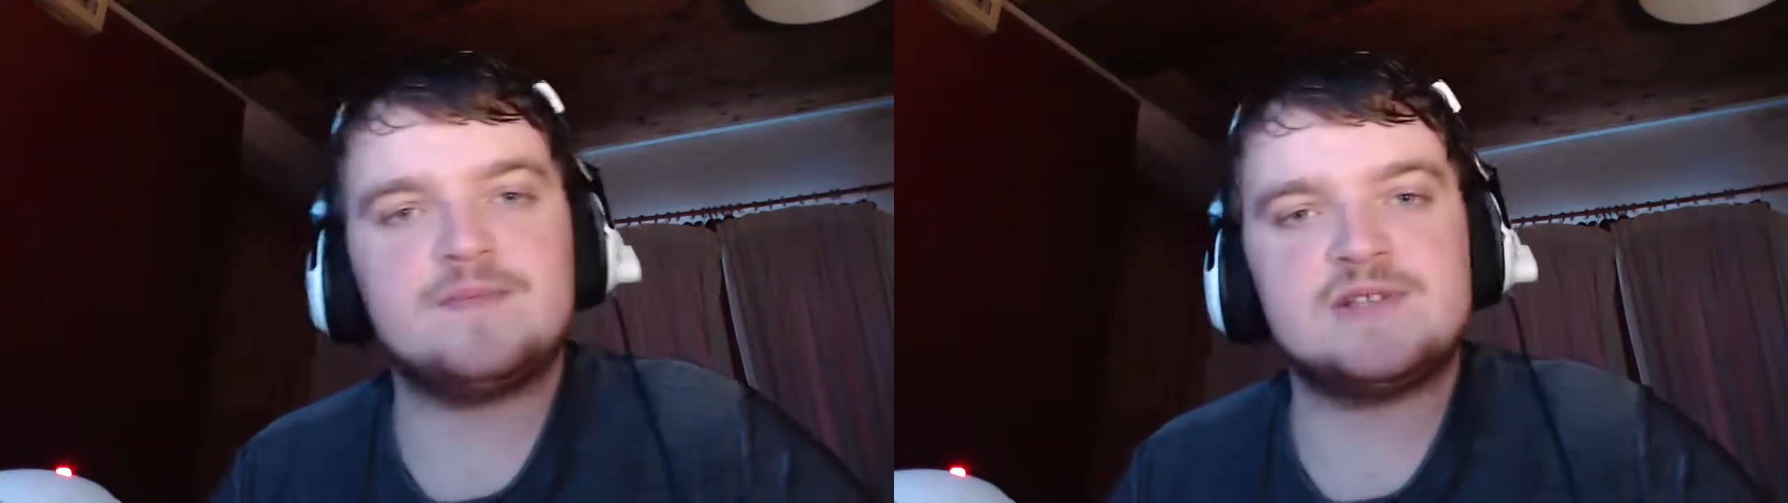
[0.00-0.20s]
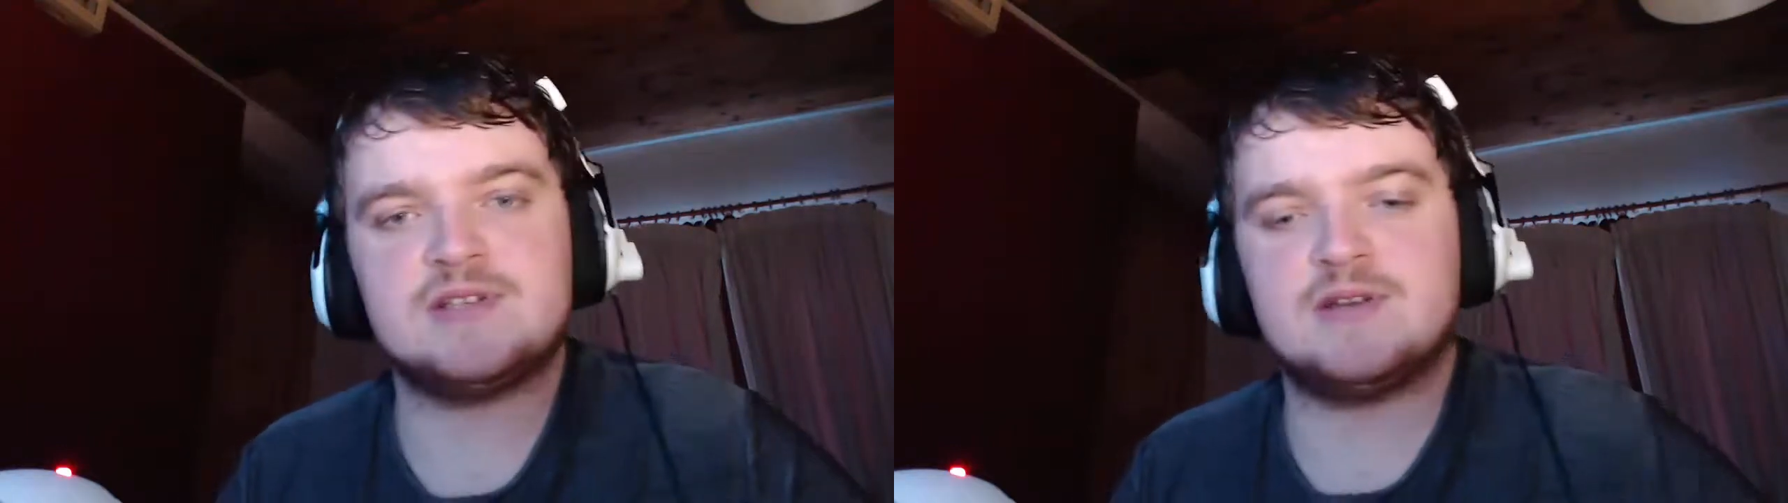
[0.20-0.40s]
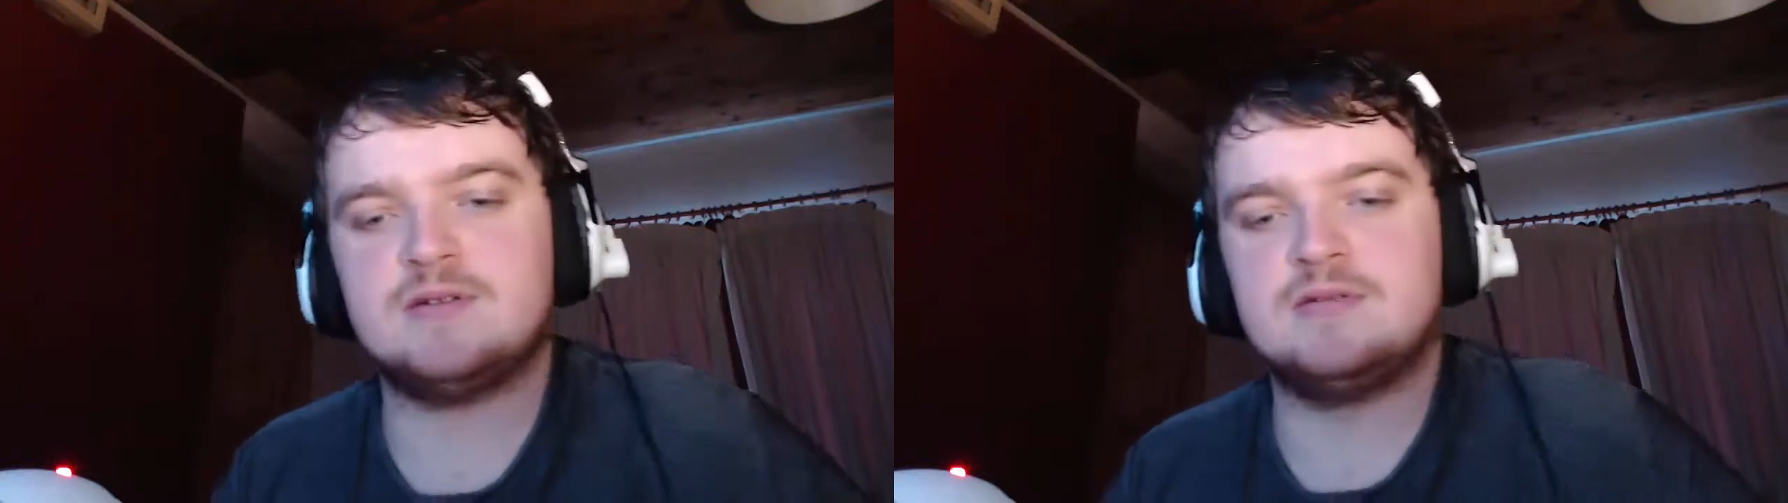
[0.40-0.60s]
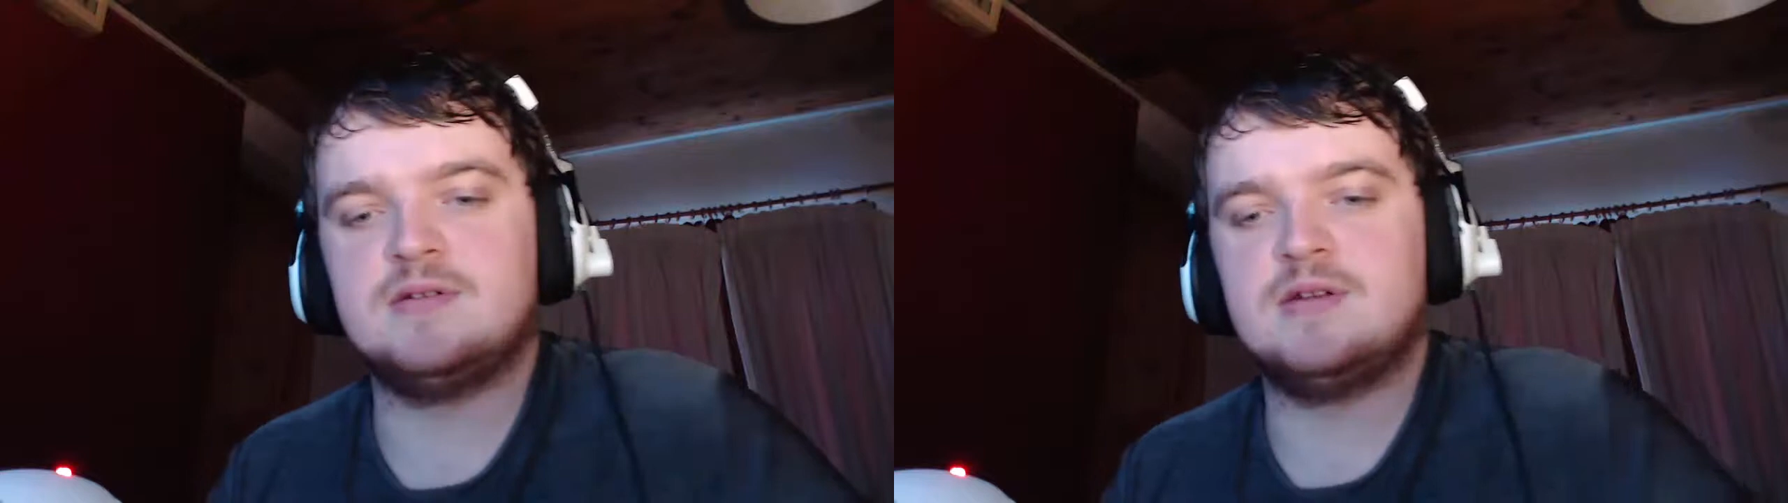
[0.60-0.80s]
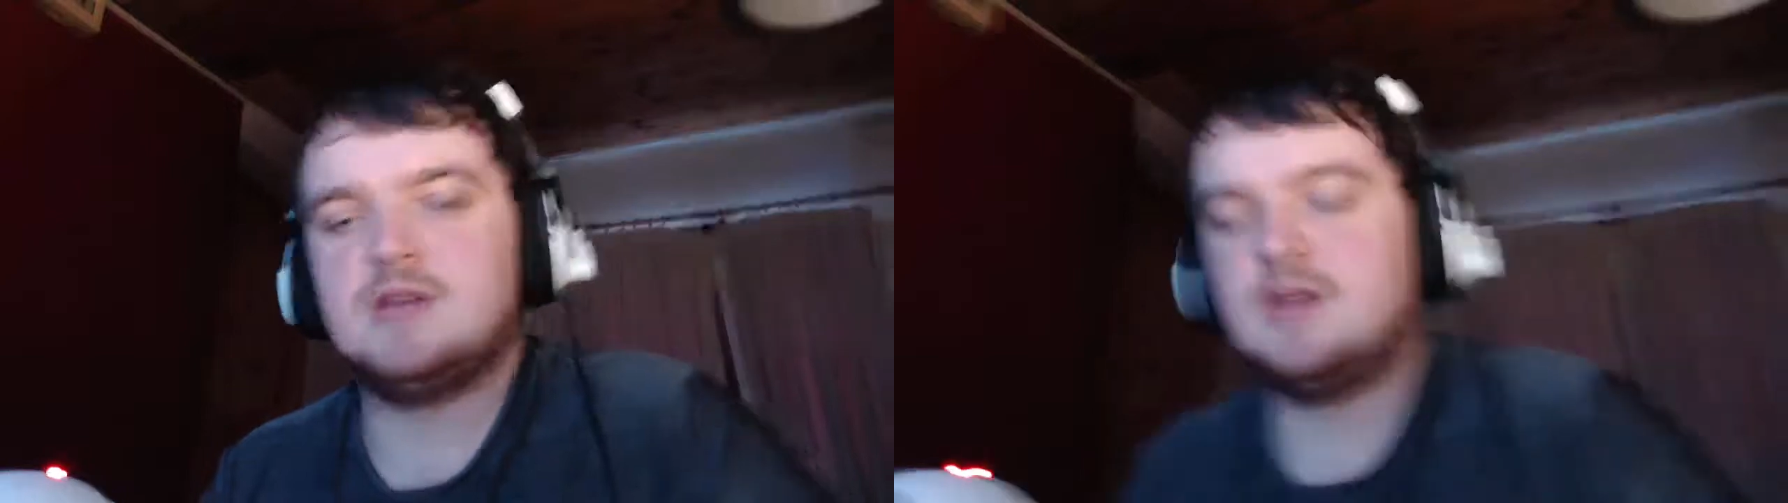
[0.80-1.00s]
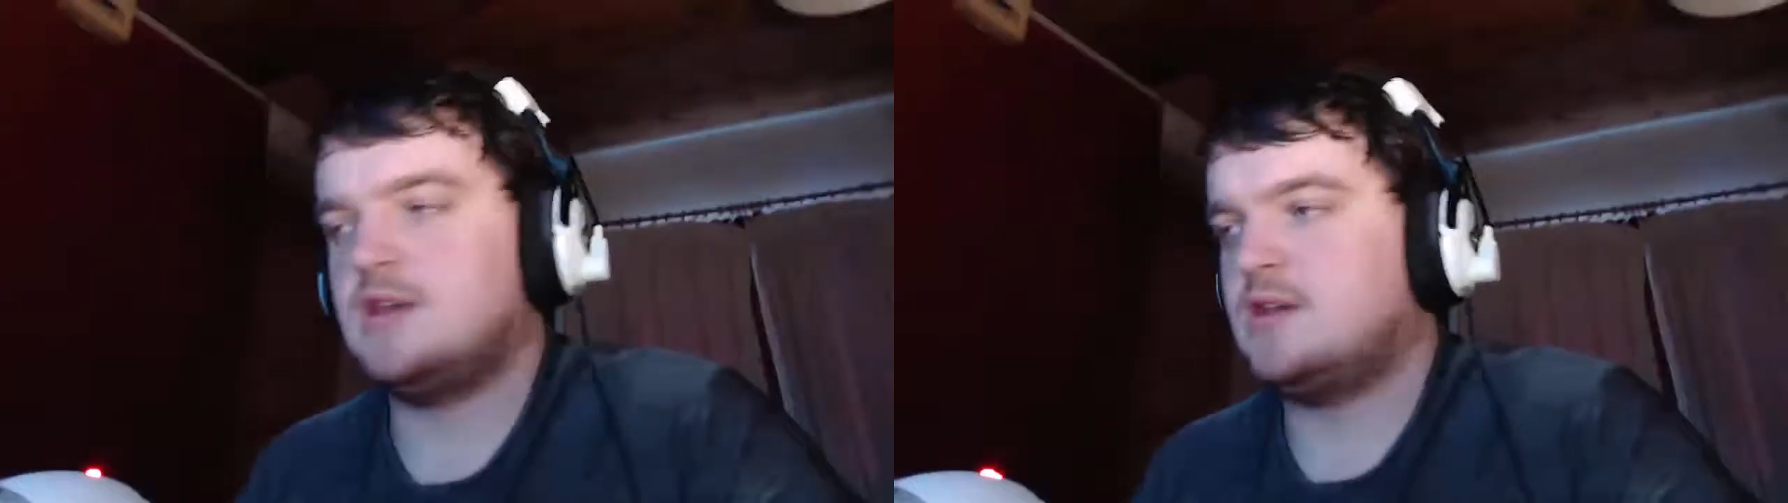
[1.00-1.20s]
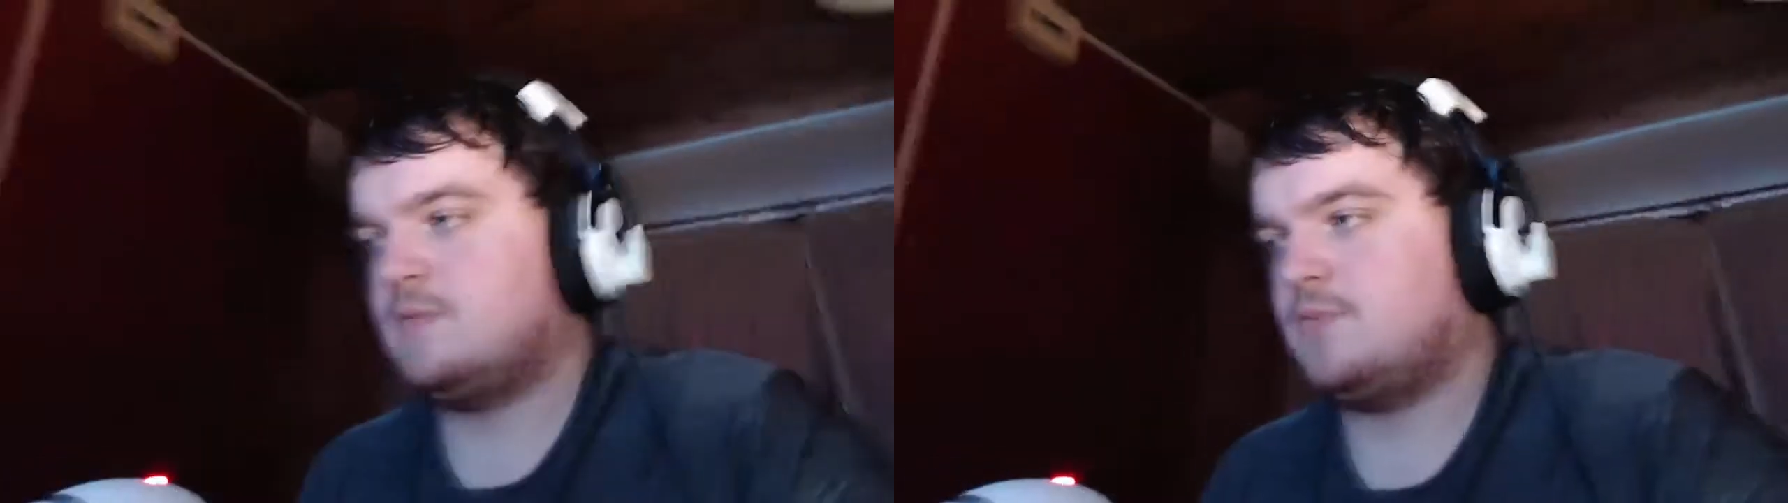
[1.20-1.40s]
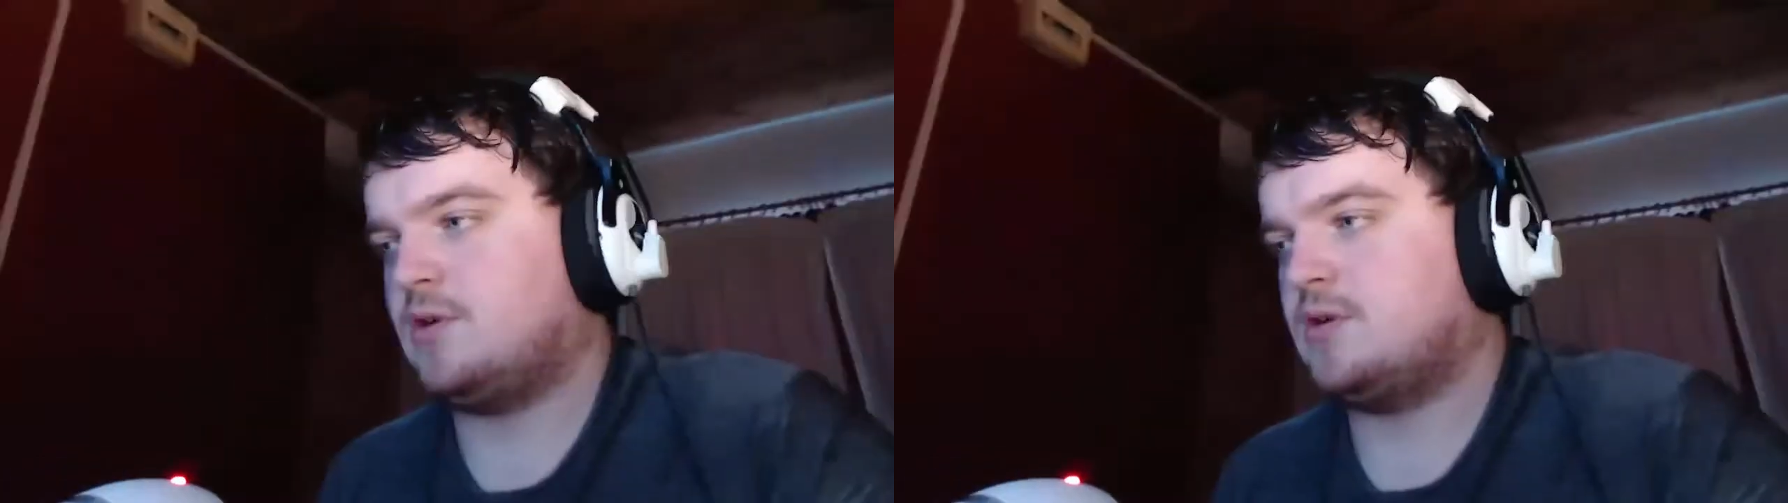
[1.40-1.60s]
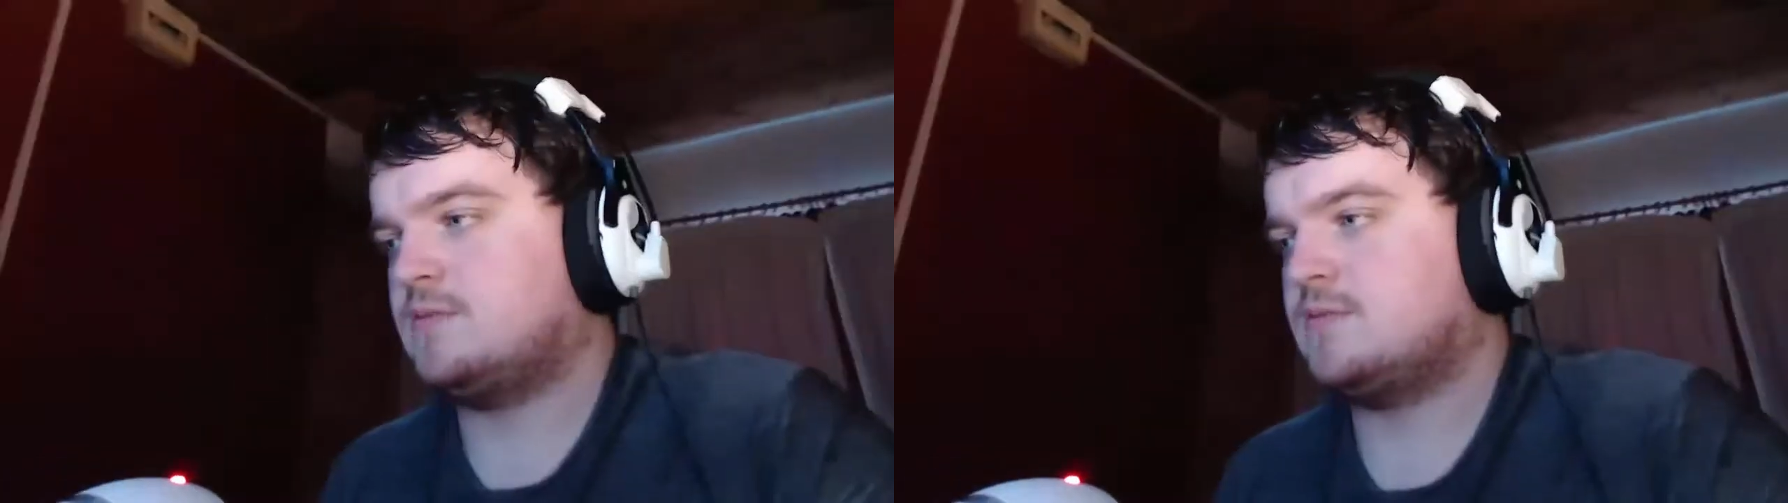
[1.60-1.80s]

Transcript: So, but